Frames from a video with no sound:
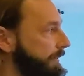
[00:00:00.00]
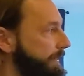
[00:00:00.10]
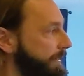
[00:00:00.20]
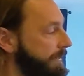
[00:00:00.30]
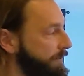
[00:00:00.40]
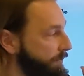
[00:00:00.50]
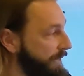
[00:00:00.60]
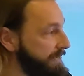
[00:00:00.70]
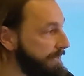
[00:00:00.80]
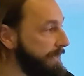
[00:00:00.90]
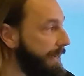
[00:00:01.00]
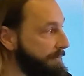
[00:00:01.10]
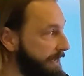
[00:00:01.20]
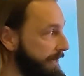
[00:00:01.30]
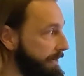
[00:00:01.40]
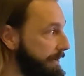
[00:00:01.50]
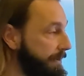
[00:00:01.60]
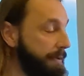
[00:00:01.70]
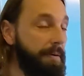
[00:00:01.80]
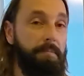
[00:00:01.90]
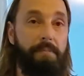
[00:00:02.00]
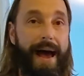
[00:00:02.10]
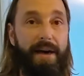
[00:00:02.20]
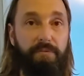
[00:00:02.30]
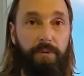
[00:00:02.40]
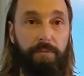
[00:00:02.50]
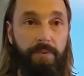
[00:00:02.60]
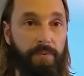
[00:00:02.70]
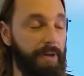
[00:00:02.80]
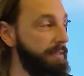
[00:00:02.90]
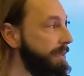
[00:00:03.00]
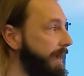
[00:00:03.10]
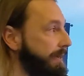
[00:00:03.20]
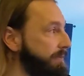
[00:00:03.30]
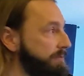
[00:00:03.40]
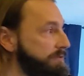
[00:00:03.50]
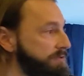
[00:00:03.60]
a recently updated bathroom. Got tile